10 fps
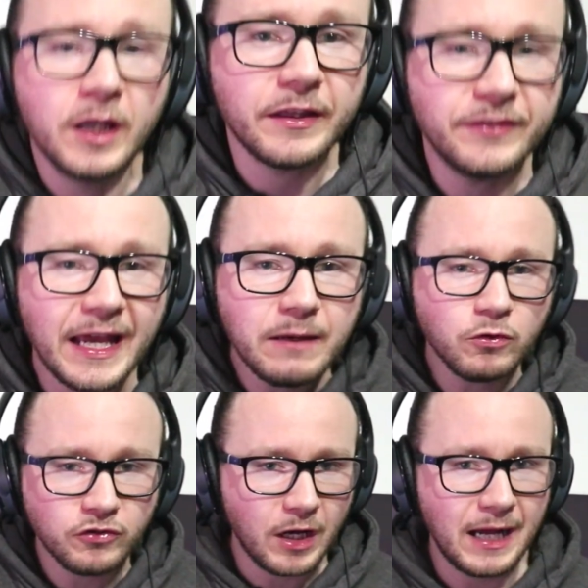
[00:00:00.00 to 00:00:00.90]
They
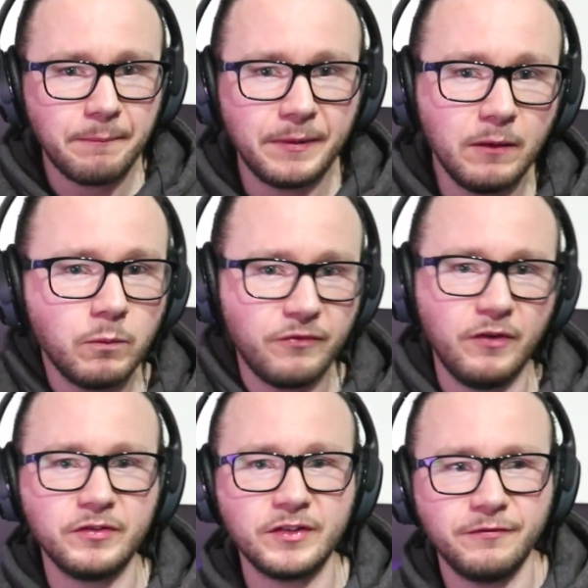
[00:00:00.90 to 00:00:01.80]
was not happy with
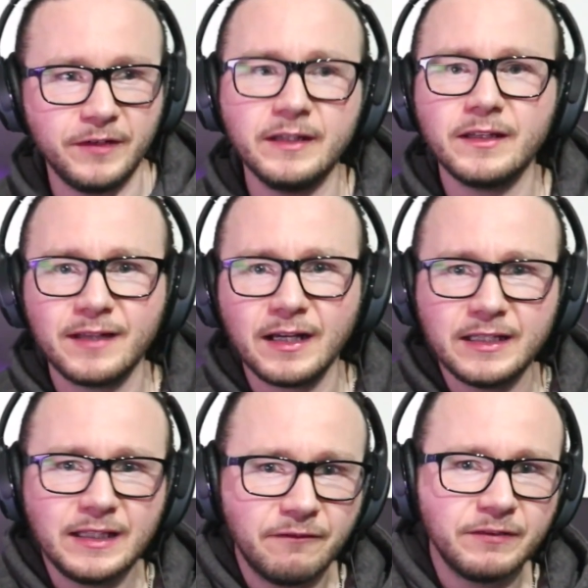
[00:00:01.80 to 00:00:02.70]
obviously Finn attacking
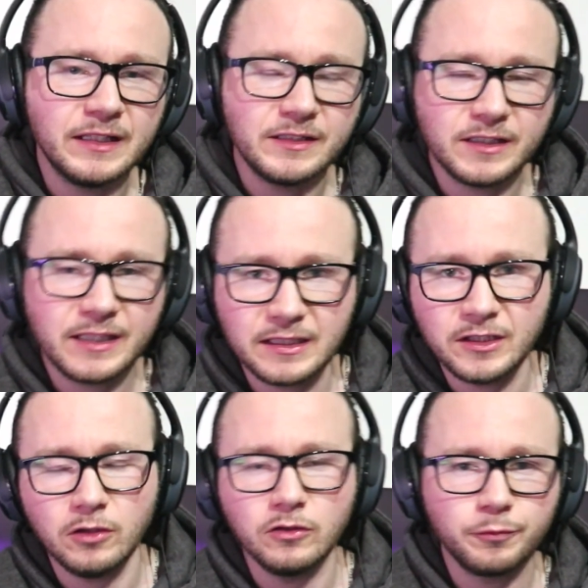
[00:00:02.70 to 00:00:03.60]
that village and killing
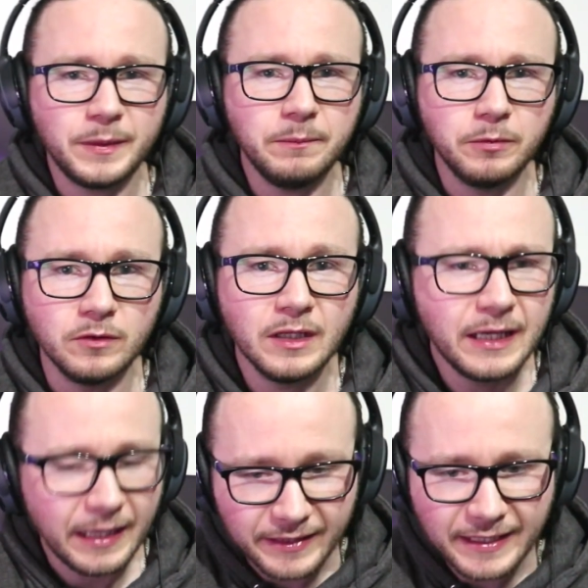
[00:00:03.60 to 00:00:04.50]
all those people,
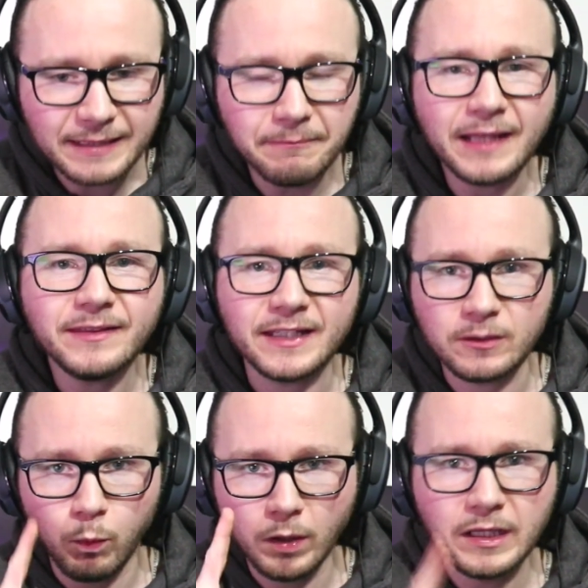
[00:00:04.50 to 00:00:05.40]
and they demanded
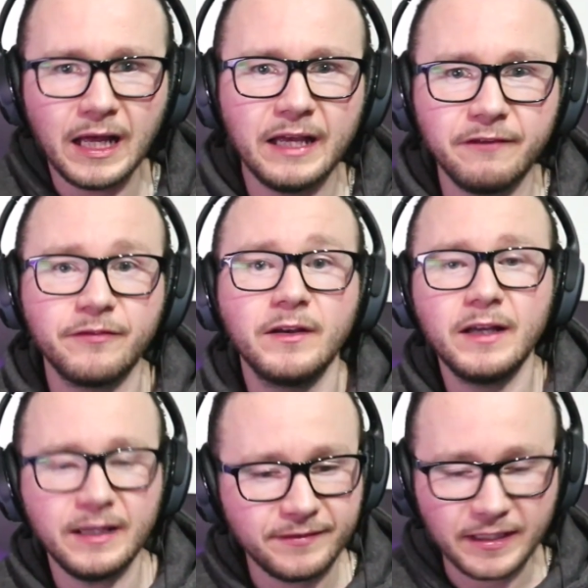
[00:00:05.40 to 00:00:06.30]
one life
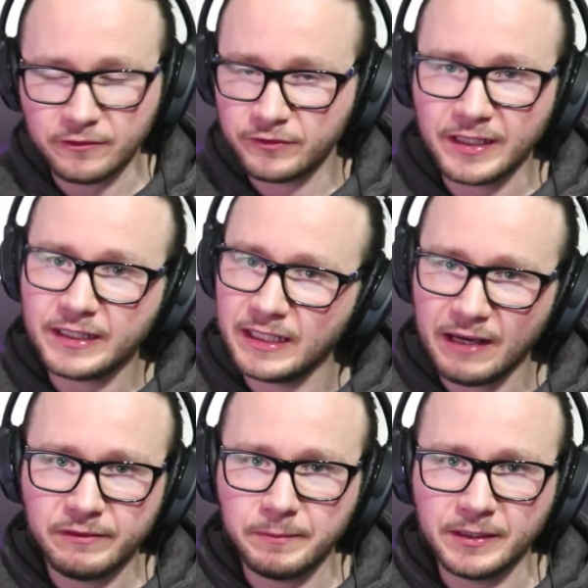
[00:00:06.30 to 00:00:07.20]
instead of taking
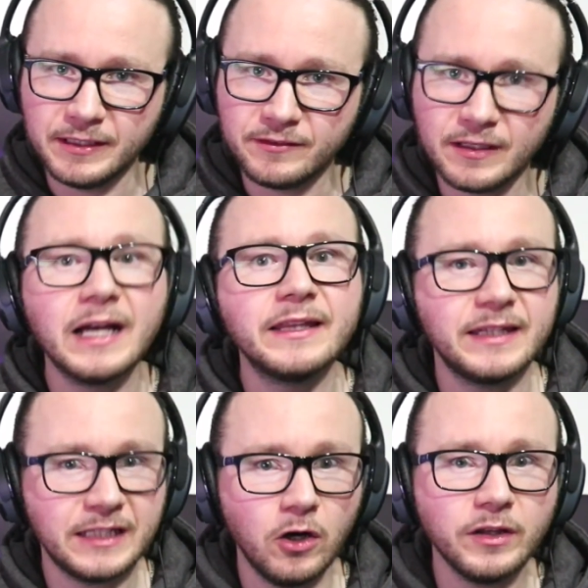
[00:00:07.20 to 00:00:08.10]
everybody's, and they
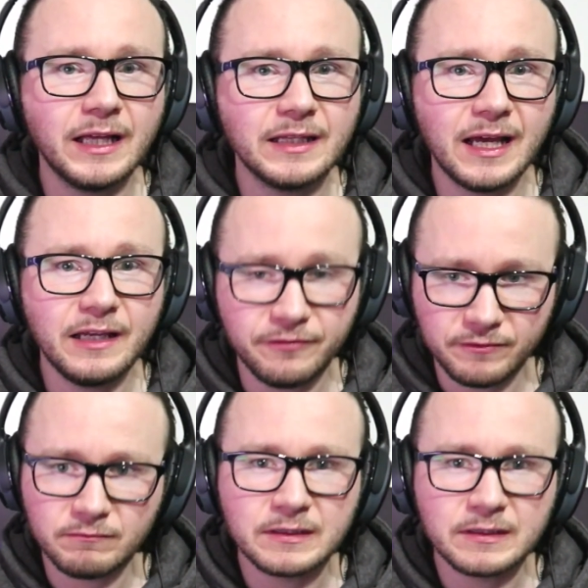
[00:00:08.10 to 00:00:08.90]
got that life.